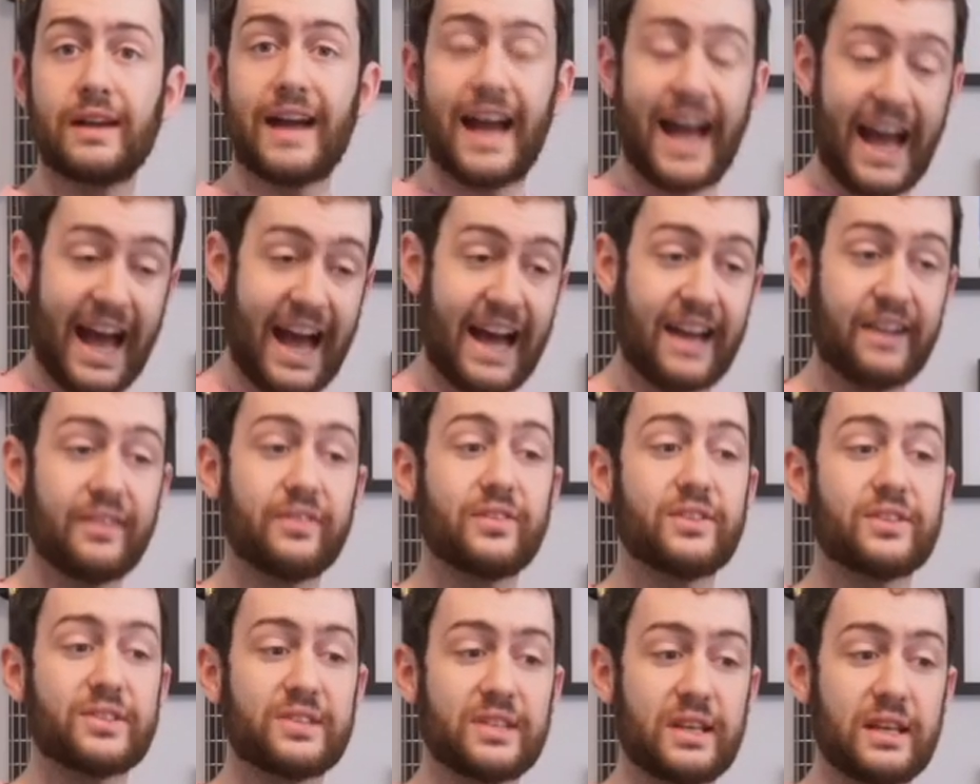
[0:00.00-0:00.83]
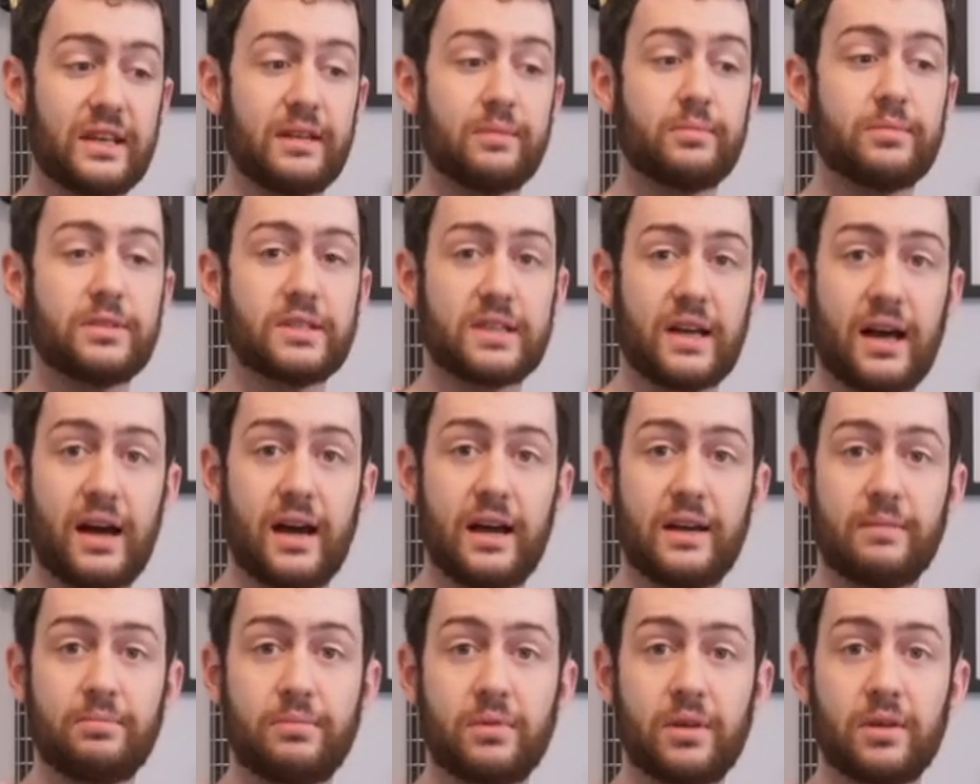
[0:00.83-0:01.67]
at the same time.
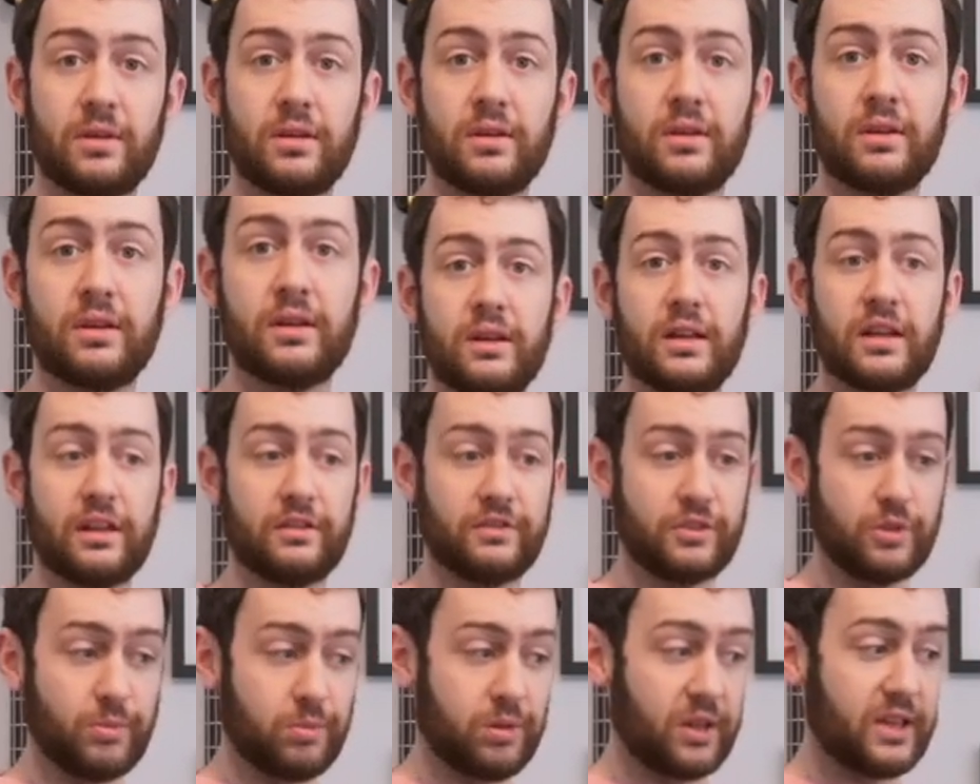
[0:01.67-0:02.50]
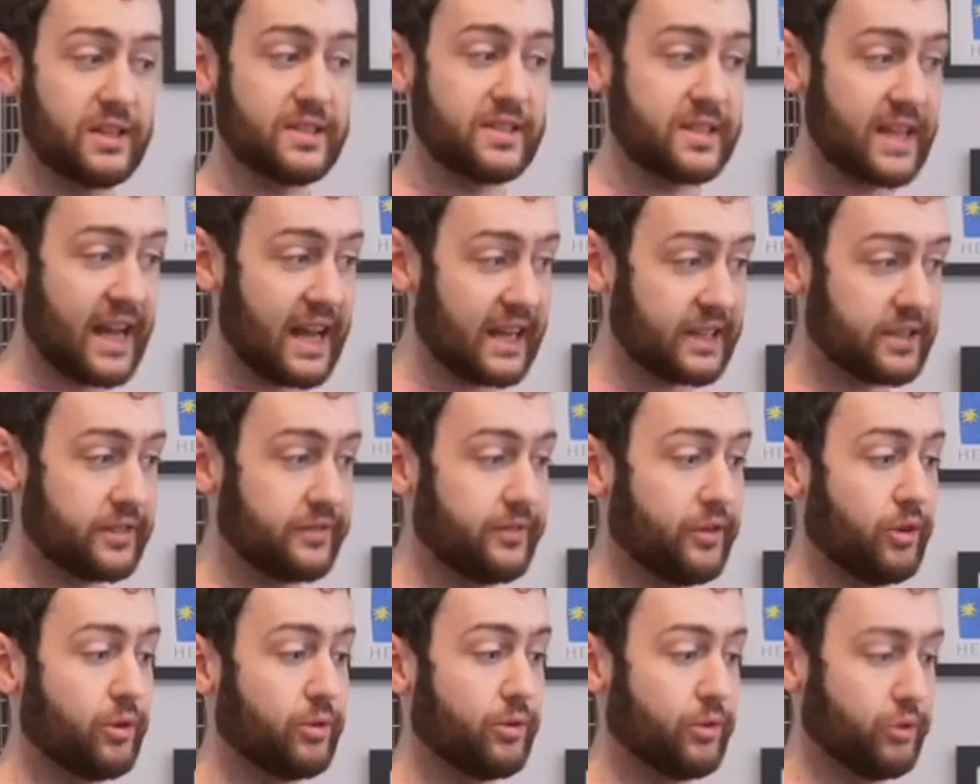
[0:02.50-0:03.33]
If you play
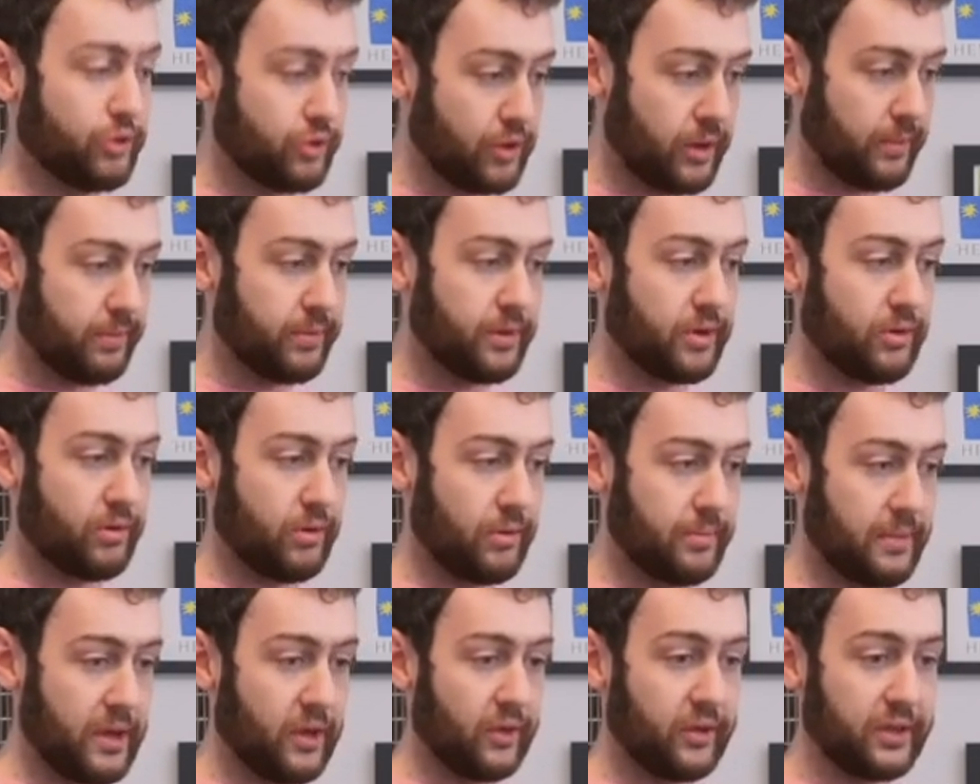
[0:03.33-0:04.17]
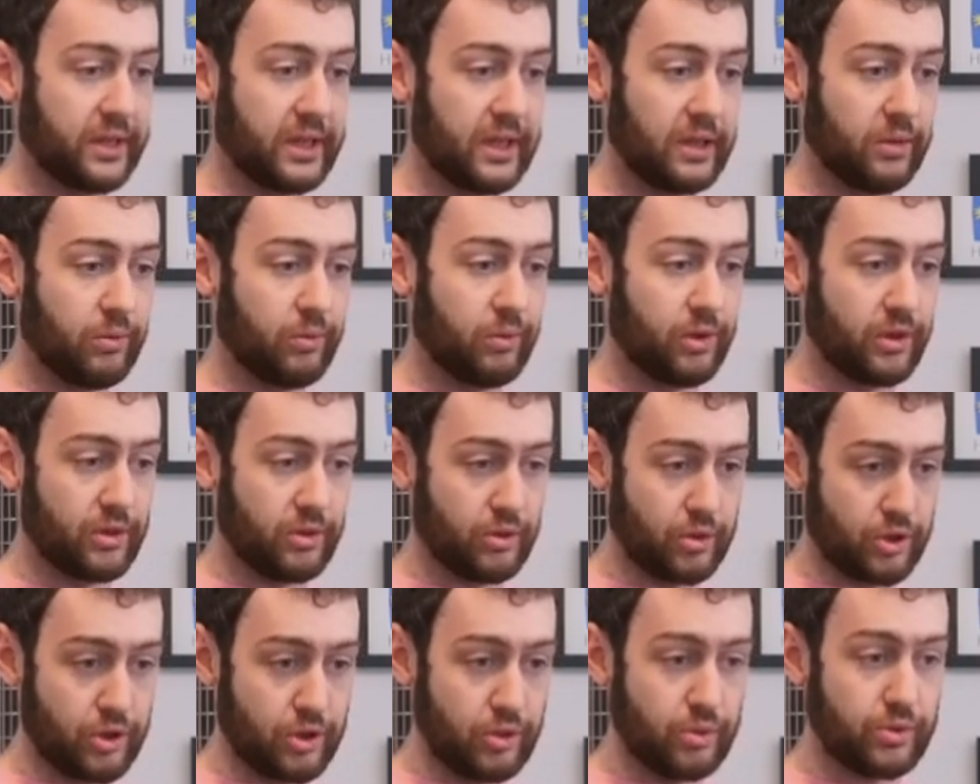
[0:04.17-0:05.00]
saxophone or trumpet or a melody where you're
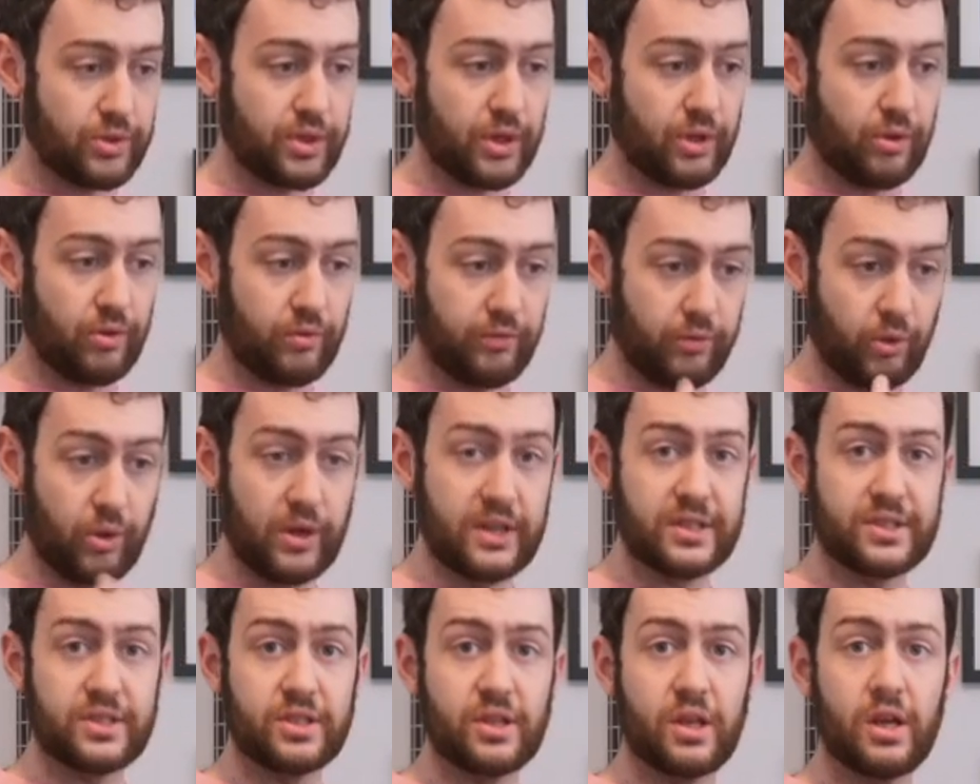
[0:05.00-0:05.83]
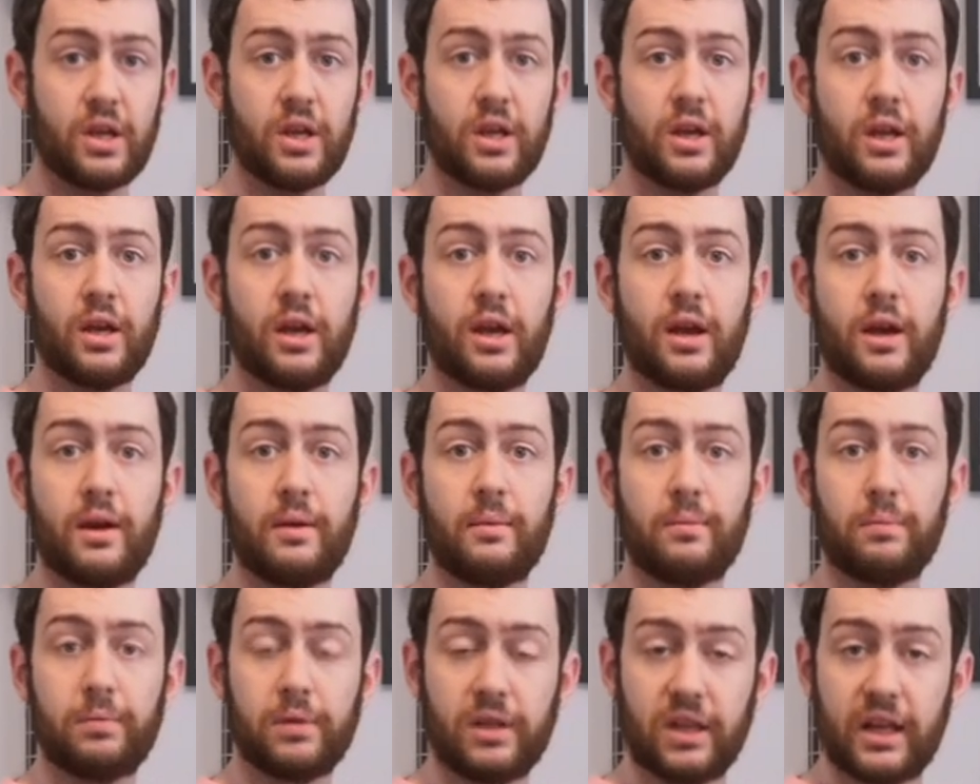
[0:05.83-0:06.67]
using your voice,
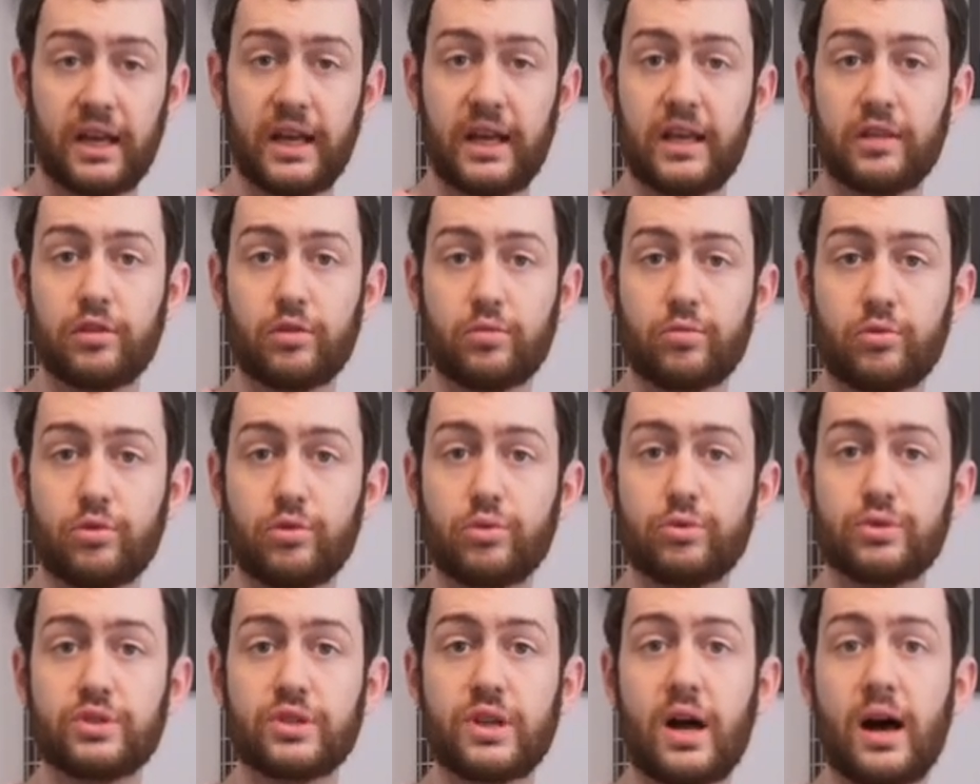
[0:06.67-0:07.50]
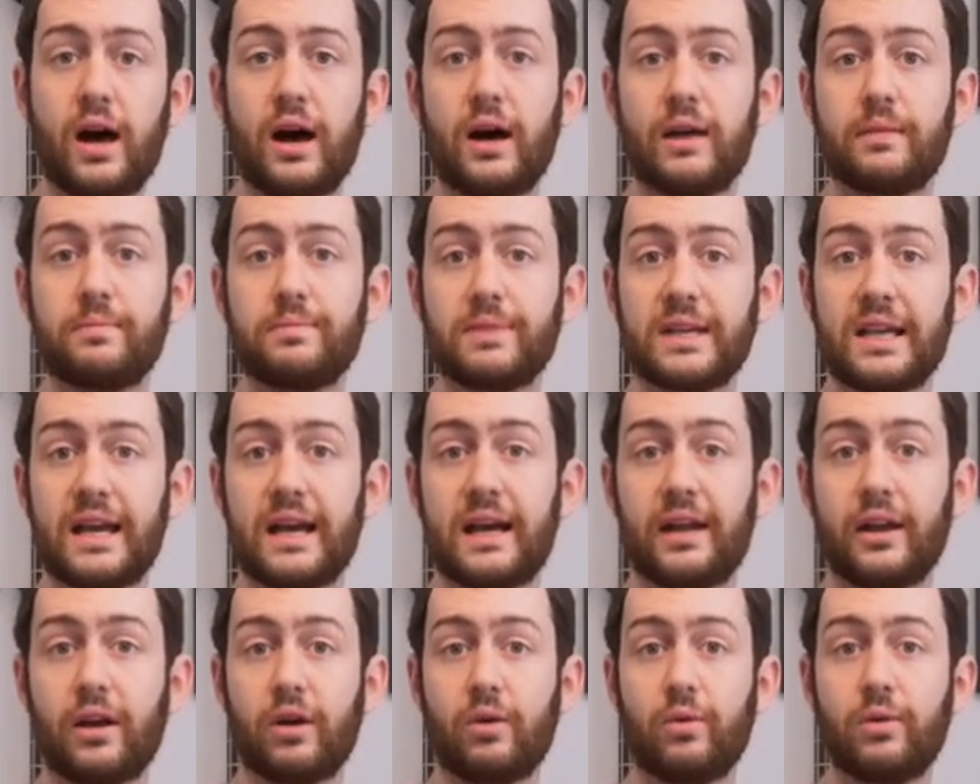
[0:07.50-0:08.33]
play the roots on
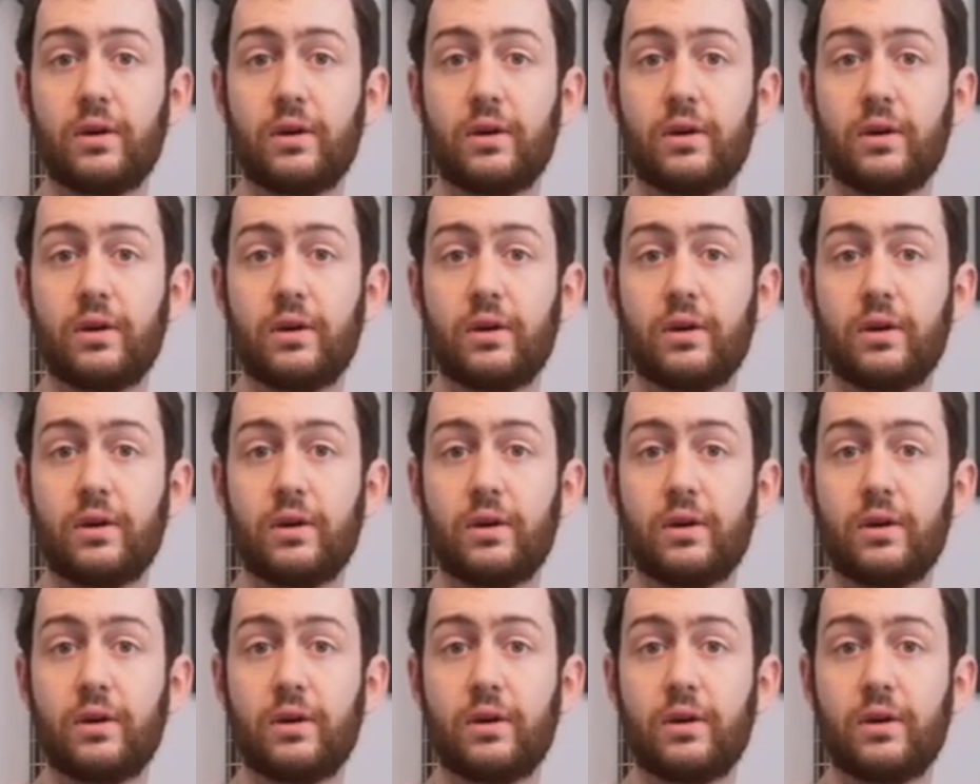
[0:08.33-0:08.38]
piano.